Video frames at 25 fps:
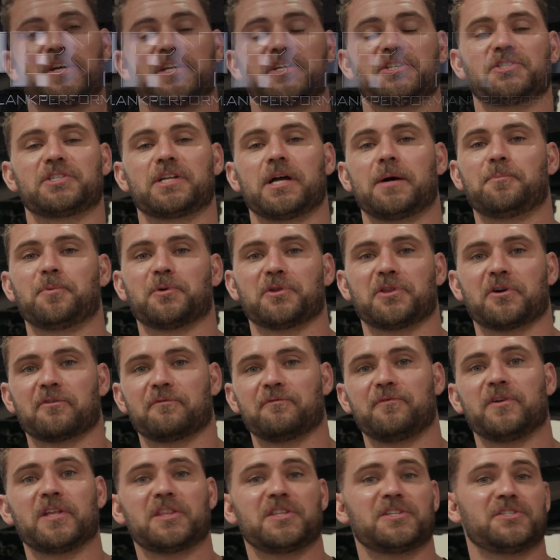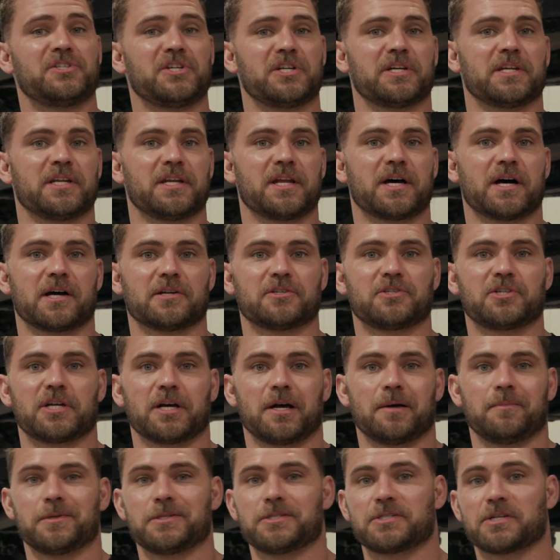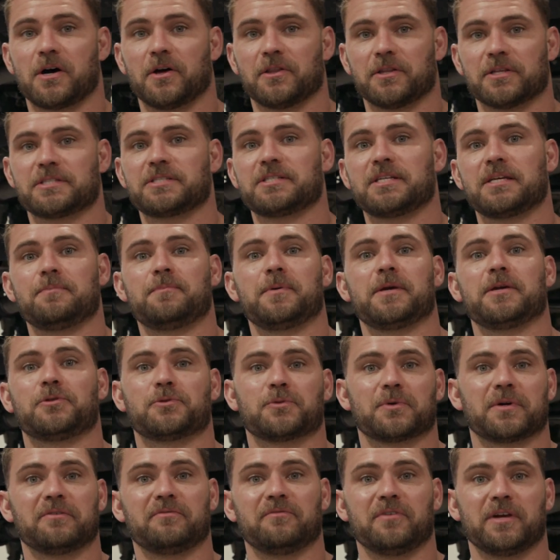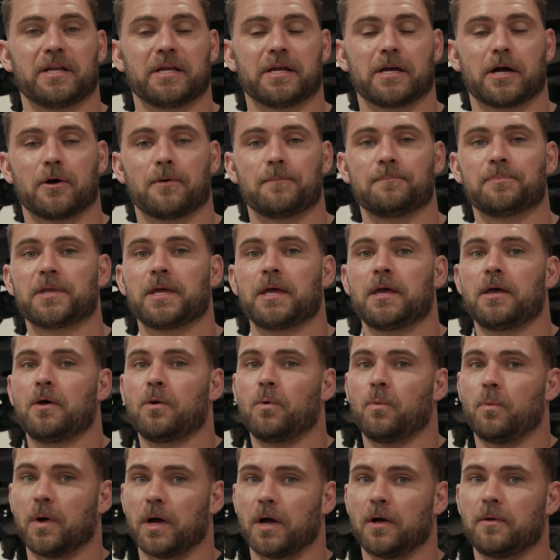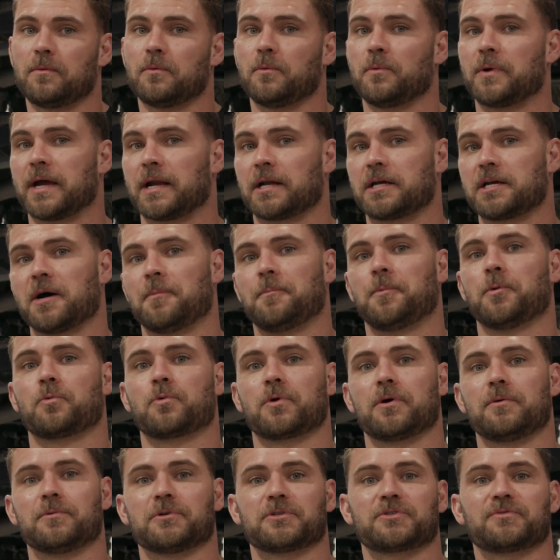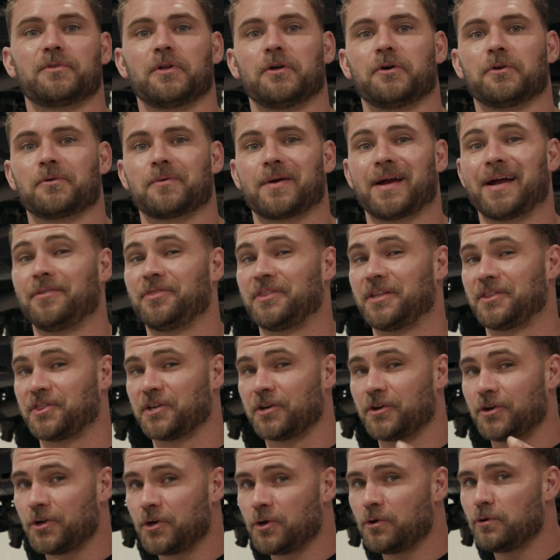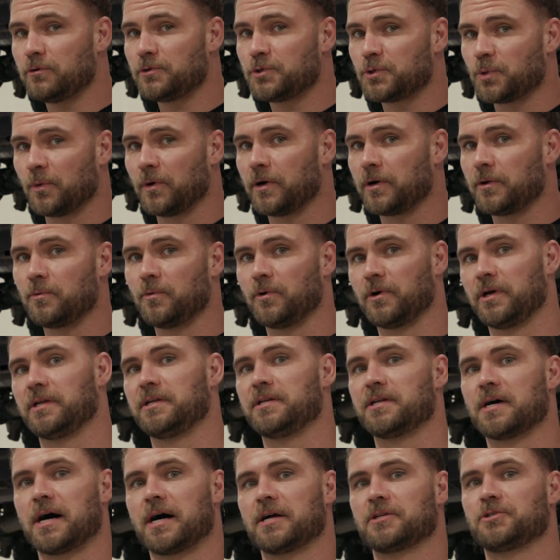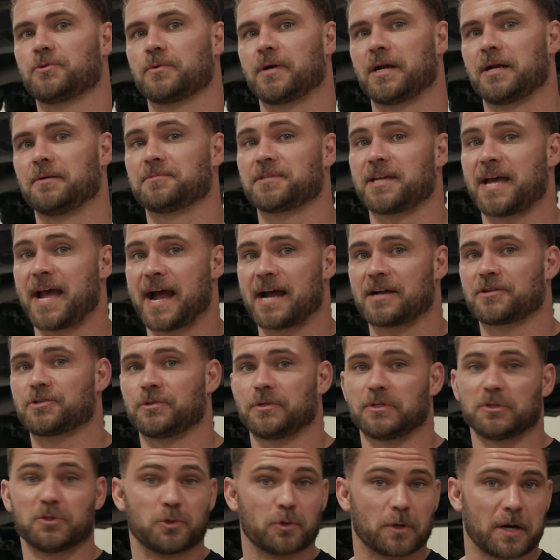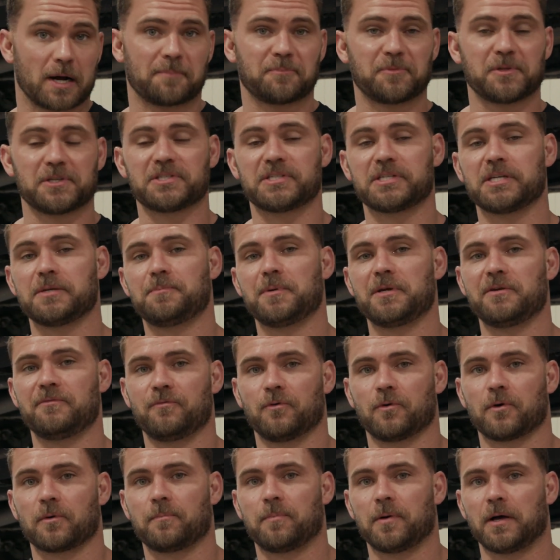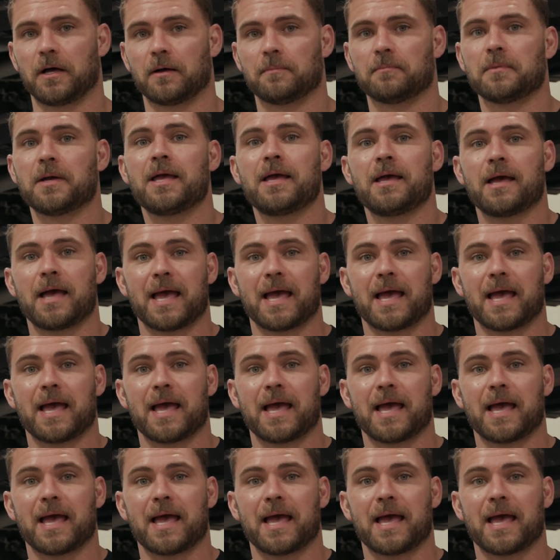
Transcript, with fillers: finished up with our fifth gen Dodge Cummins on the C P three video. Well, we had a couple rumors floating around that the new twenty-one Dodge Rams actually dropped the C P four pump